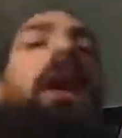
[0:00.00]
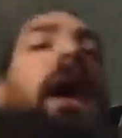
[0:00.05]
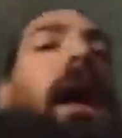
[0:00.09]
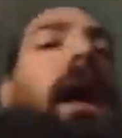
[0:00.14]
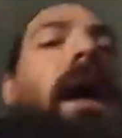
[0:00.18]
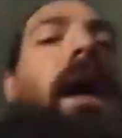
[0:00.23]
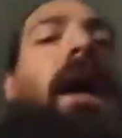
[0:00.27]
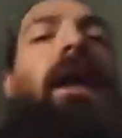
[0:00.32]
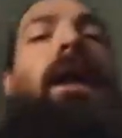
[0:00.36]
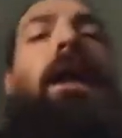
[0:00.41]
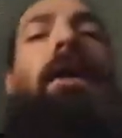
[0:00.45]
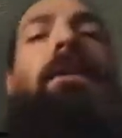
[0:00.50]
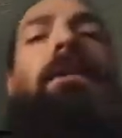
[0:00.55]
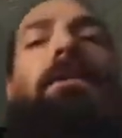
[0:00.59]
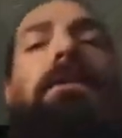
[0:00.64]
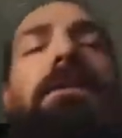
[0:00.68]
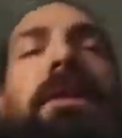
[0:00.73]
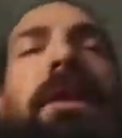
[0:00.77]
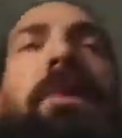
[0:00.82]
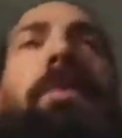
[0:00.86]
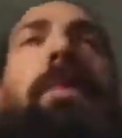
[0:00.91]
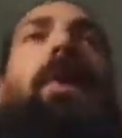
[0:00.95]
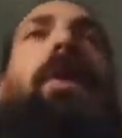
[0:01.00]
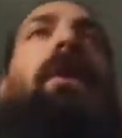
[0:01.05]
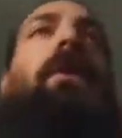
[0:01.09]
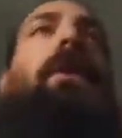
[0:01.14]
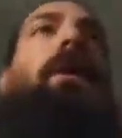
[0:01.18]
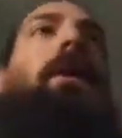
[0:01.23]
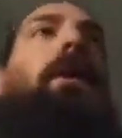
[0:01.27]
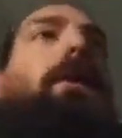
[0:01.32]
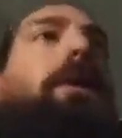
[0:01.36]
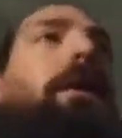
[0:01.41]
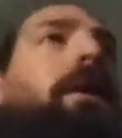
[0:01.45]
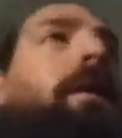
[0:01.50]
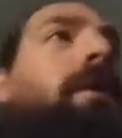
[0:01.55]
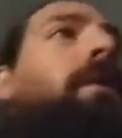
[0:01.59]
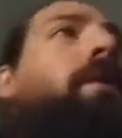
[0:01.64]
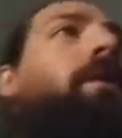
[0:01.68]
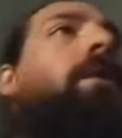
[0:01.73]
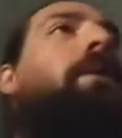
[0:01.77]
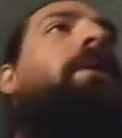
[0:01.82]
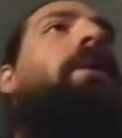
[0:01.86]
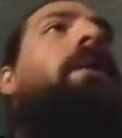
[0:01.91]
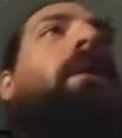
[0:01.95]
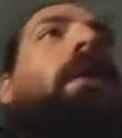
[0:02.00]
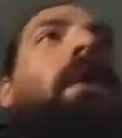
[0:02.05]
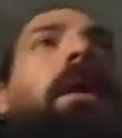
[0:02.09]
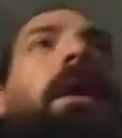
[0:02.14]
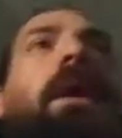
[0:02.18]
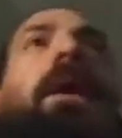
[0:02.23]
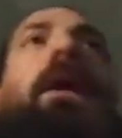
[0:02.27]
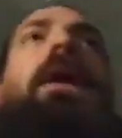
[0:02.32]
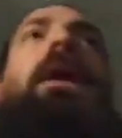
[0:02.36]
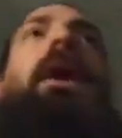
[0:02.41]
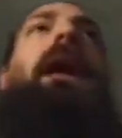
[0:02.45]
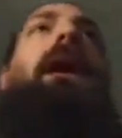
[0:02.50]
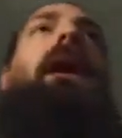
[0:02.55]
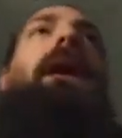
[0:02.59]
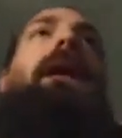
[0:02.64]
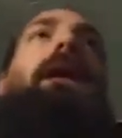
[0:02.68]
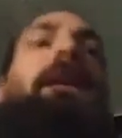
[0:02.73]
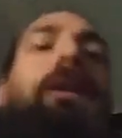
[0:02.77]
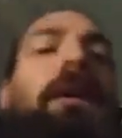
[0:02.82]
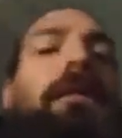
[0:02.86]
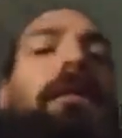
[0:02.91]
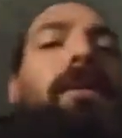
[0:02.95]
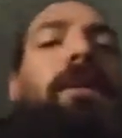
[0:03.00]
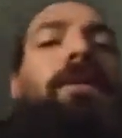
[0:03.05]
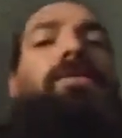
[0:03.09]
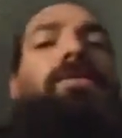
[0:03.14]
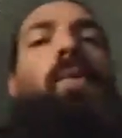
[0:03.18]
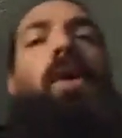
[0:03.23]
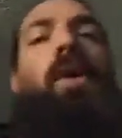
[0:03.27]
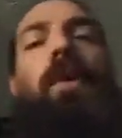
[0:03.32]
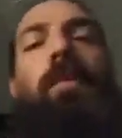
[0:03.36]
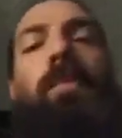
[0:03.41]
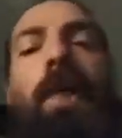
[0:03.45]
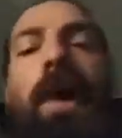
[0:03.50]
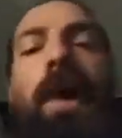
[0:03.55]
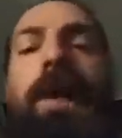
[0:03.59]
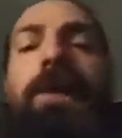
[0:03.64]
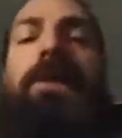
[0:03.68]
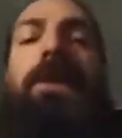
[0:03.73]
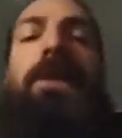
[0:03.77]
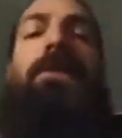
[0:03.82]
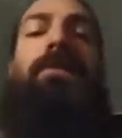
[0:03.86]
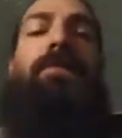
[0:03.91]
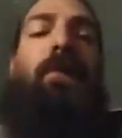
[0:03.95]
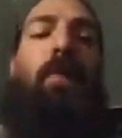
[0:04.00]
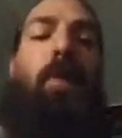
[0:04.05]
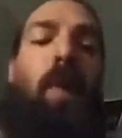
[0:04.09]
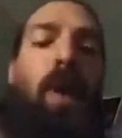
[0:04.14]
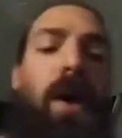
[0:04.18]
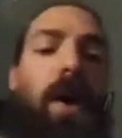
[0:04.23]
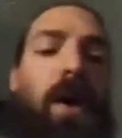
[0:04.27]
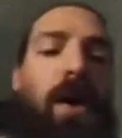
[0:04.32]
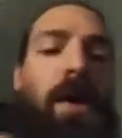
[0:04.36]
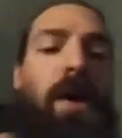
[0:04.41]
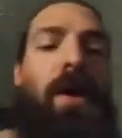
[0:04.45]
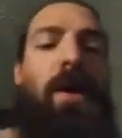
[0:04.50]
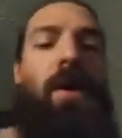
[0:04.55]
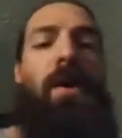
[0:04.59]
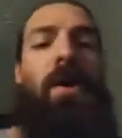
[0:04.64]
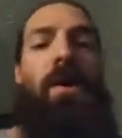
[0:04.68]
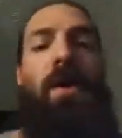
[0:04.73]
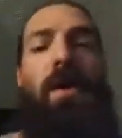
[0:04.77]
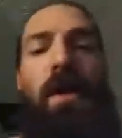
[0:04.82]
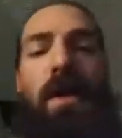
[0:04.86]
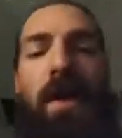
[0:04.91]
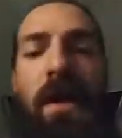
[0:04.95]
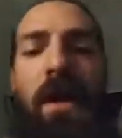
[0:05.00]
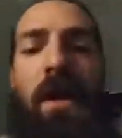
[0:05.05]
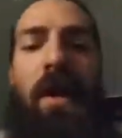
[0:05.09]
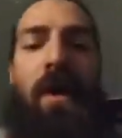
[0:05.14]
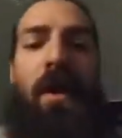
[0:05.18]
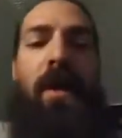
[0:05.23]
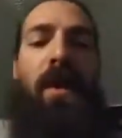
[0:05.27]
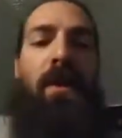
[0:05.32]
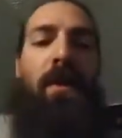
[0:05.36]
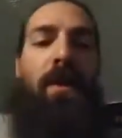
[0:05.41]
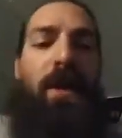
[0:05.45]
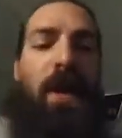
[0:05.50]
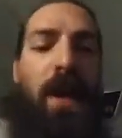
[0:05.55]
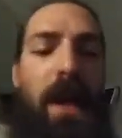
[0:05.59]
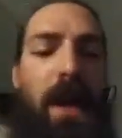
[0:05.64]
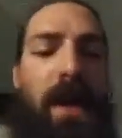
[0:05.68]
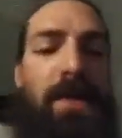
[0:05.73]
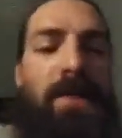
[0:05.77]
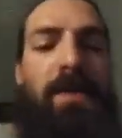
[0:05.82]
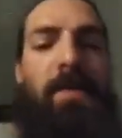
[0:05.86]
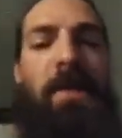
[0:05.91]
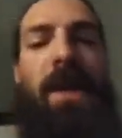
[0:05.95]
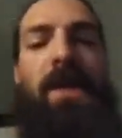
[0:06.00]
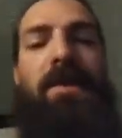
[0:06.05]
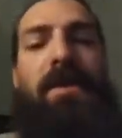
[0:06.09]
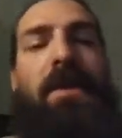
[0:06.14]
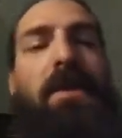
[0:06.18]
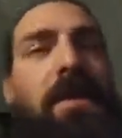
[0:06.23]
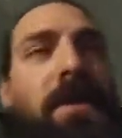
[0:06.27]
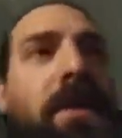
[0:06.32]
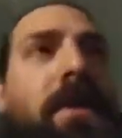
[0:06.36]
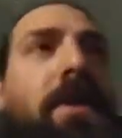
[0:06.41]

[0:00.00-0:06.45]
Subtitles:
I gotta get to sleep earlier. I gotta leave these work projects for work. Hey, Samantha.